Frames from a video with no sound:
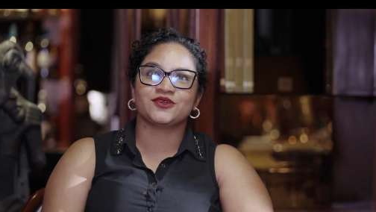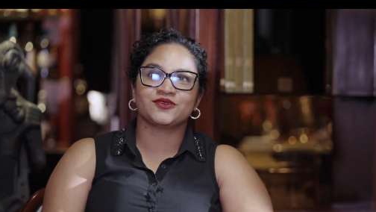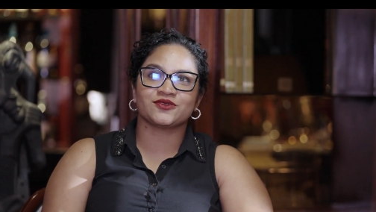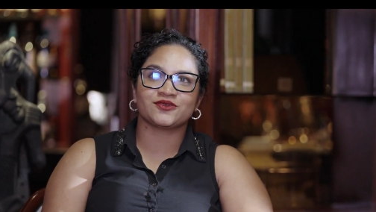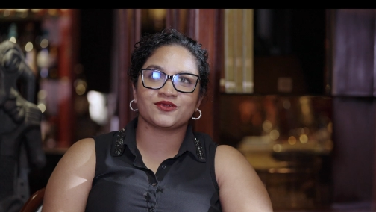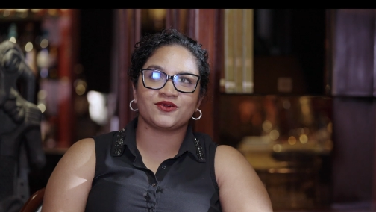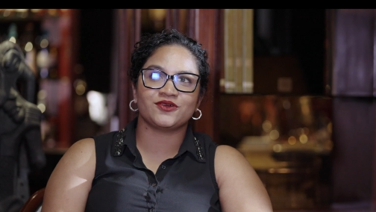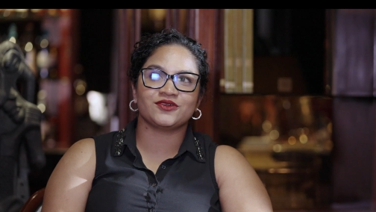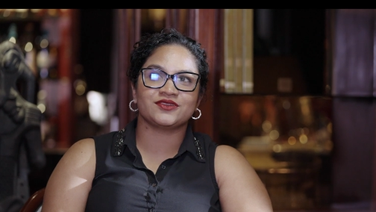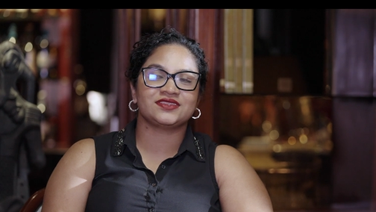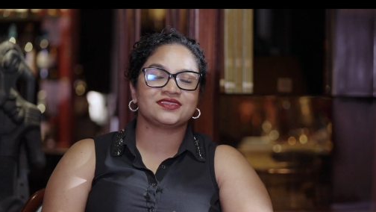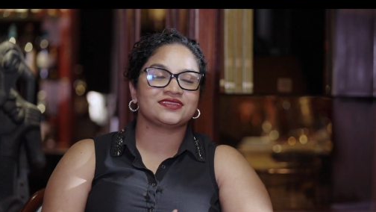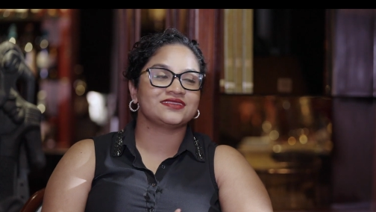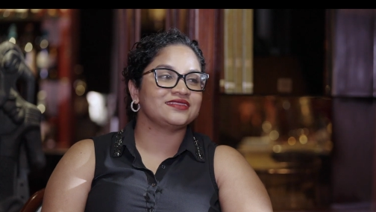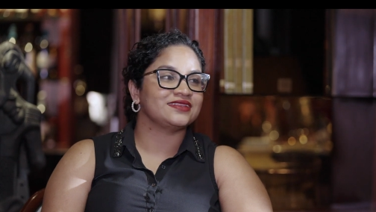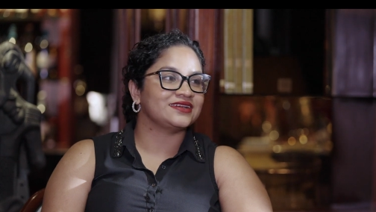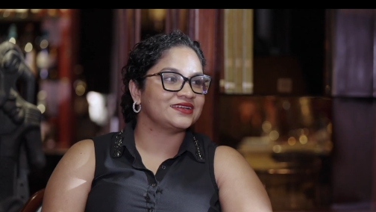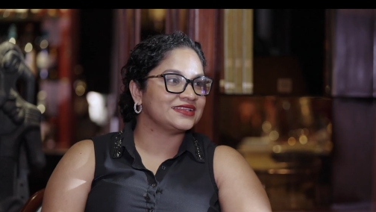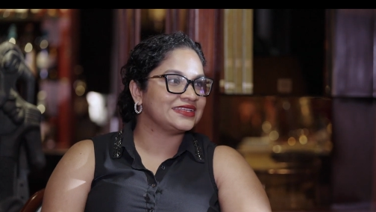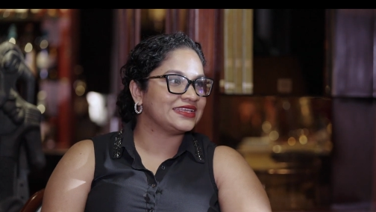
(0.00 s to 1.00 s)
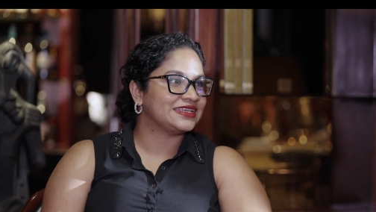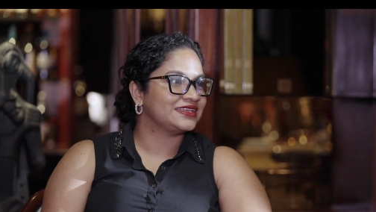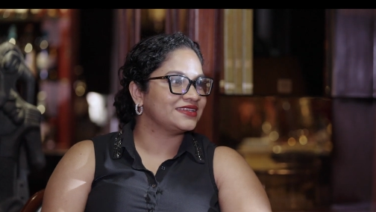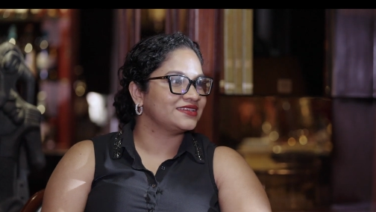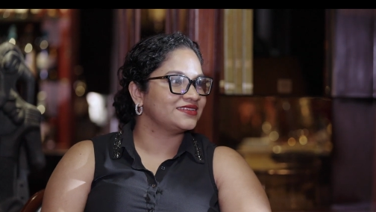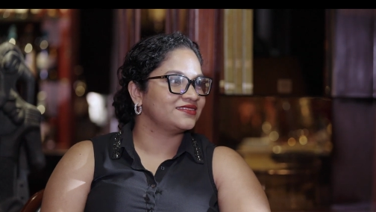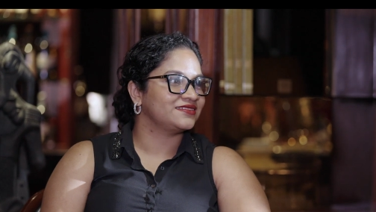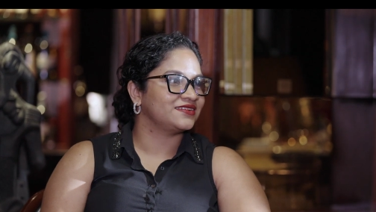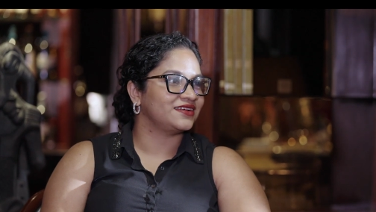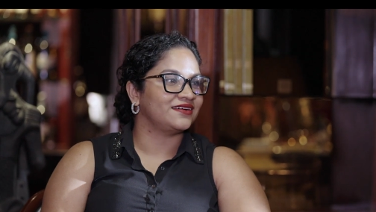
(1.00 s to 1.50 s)
growth,
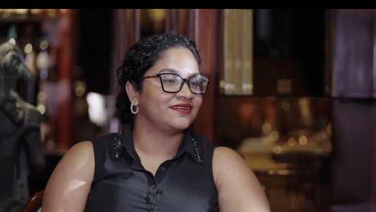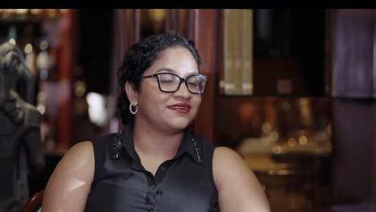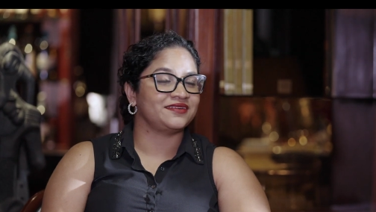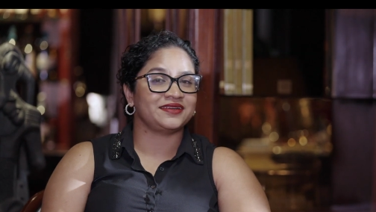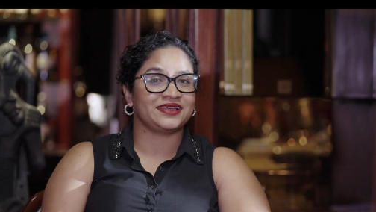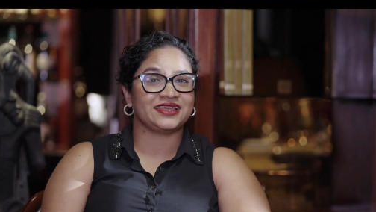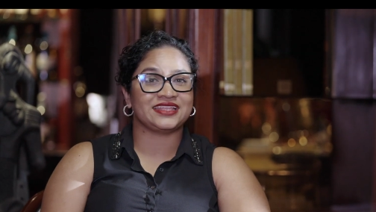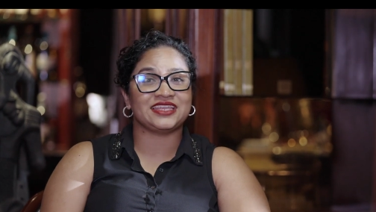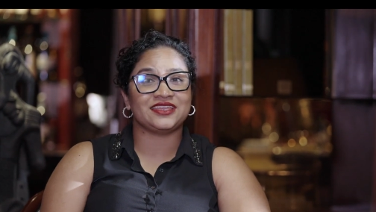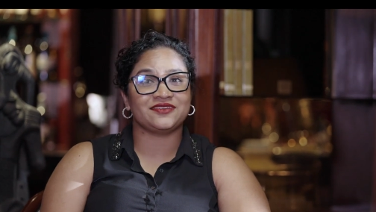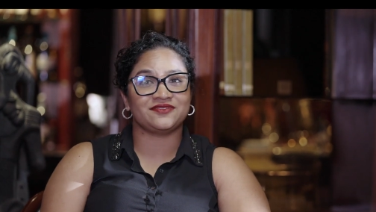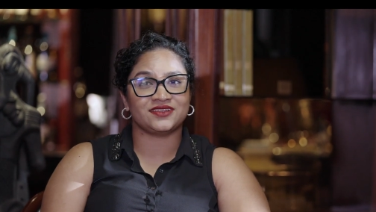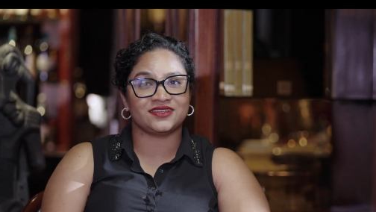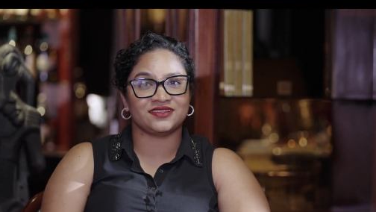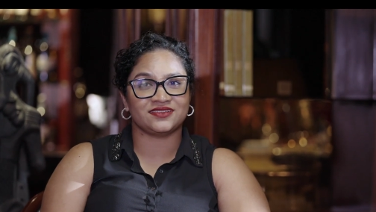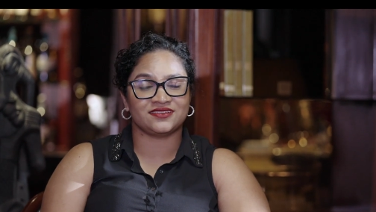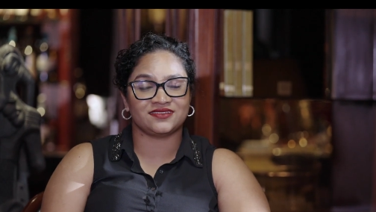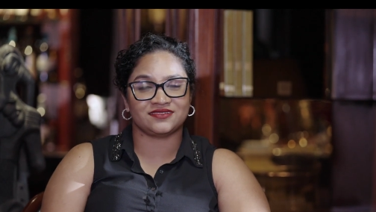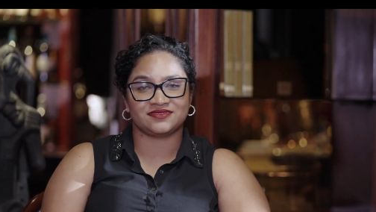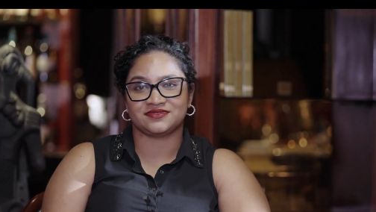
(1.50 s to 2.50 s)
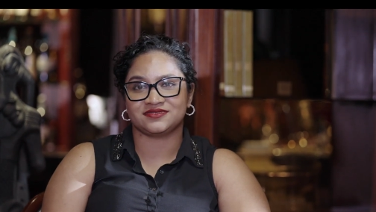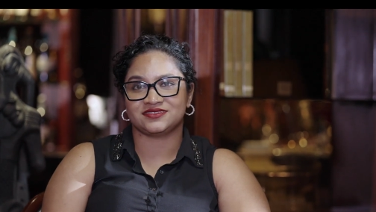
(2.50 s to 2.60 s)
learning, and even